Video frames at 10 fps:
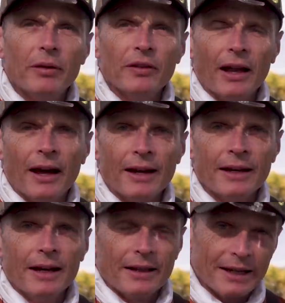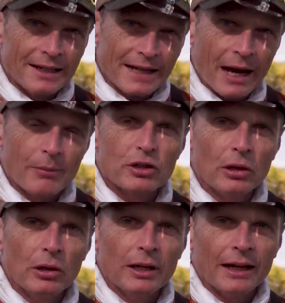of line that is
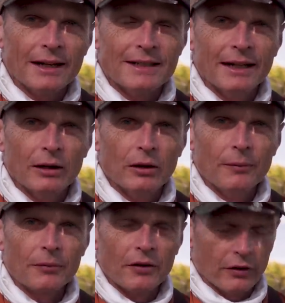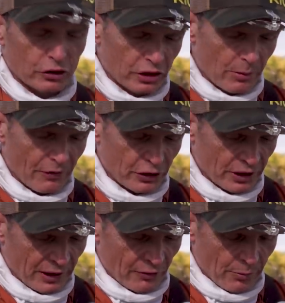absolutely ideal for streamer
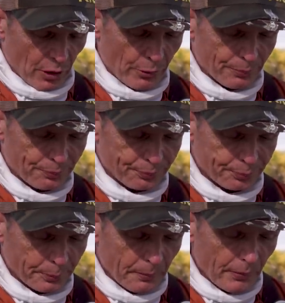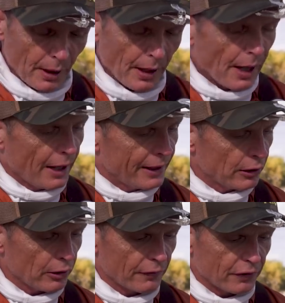fishing out of a boat. Then
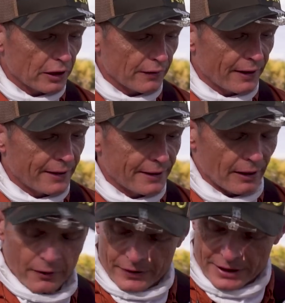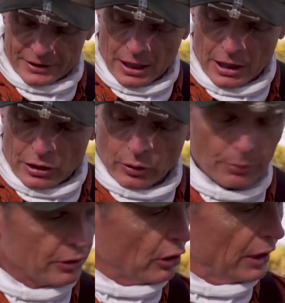on the front end of this, you wanna
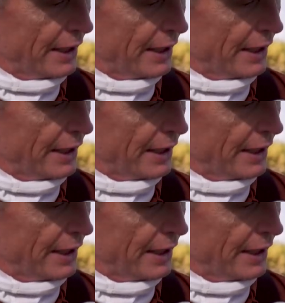put on a